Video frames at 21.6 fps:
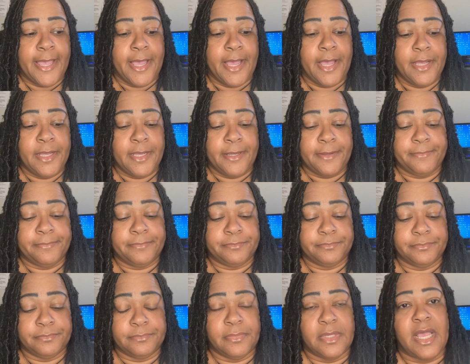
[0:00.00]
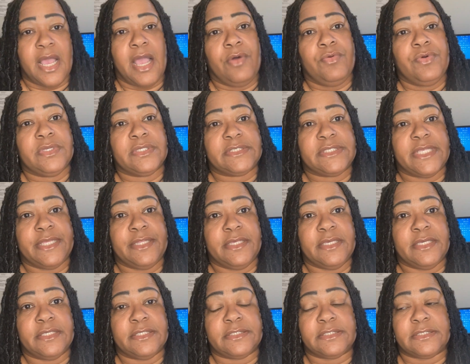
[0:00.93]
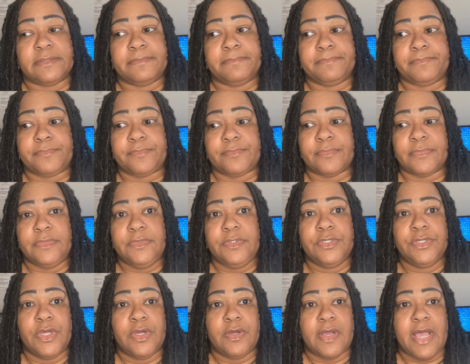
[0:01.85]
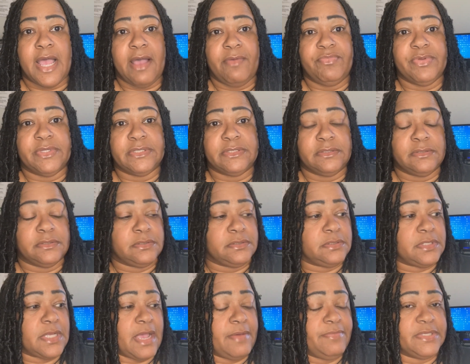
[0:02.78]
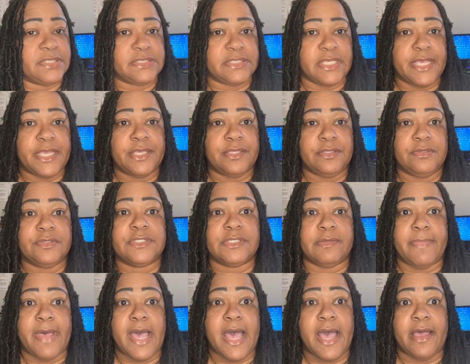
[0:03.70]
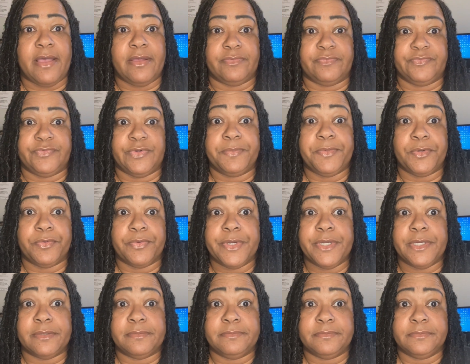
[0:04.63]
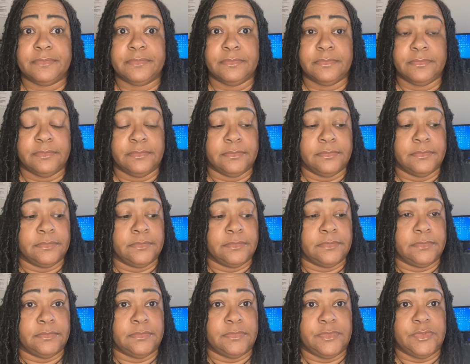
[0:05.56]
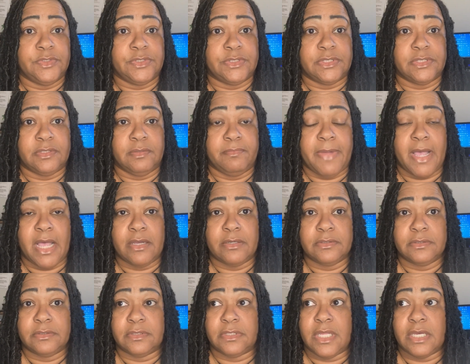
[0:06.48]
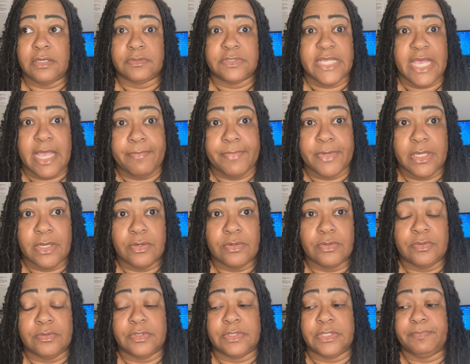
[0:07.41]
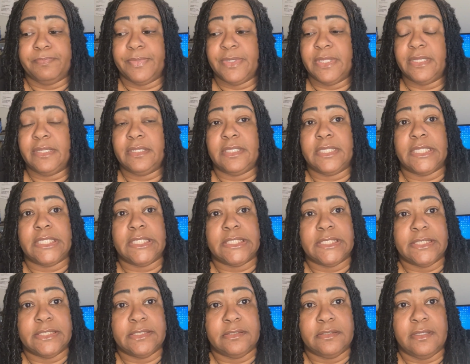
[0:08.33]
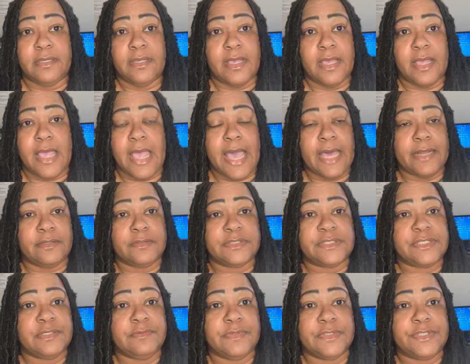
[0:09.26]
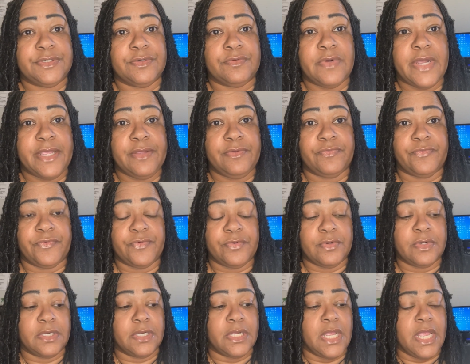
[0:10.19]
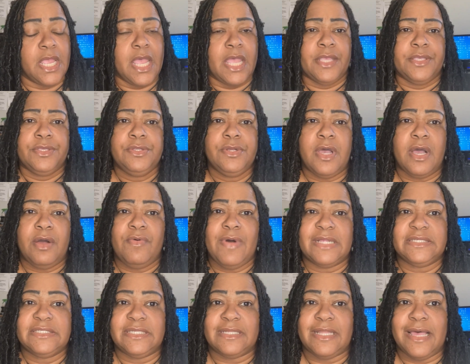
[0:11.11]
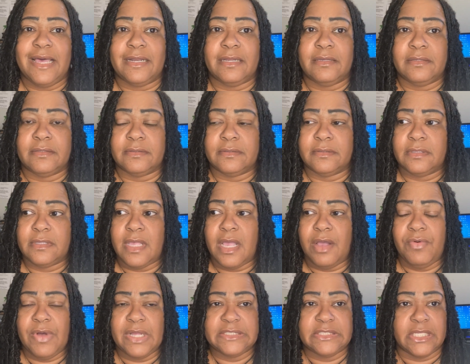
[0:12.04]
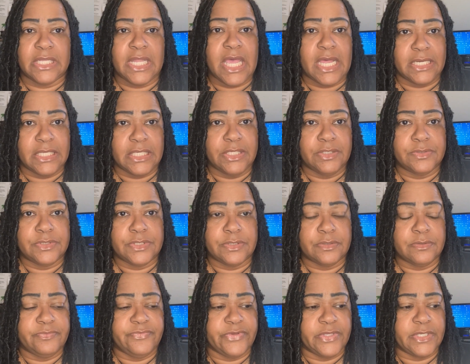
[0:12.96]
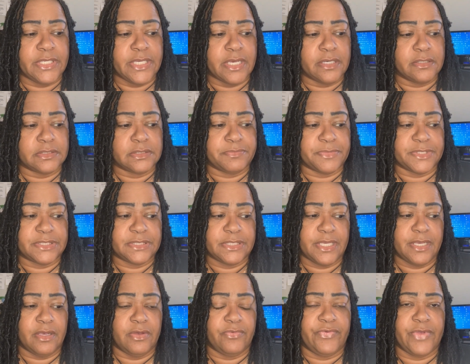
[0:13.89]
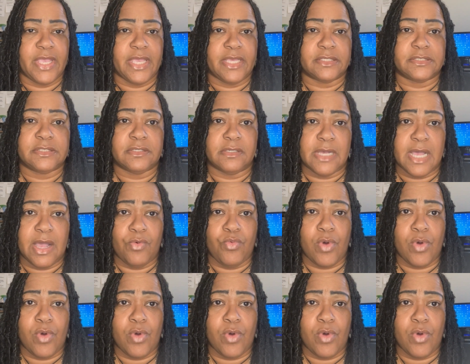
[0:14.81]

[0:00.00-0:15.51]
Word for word: Um, I will say this, you know, I've been I've been saying you should buy from the rip. You should have bought a long time ago, but I don't see what you're waiting for. You know, I watch a lot of I watch a lot of YouTube videos myself, and so I